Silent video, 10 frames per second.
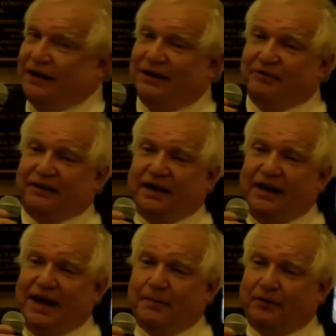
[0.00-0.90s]
covet thy
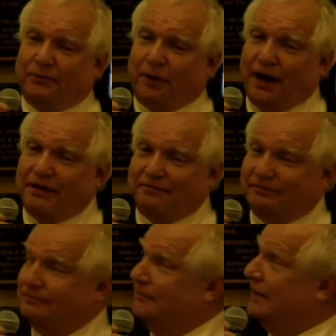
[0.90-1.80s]
neighbor's wife.
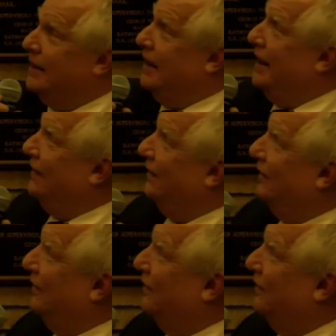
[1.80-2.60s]
And so this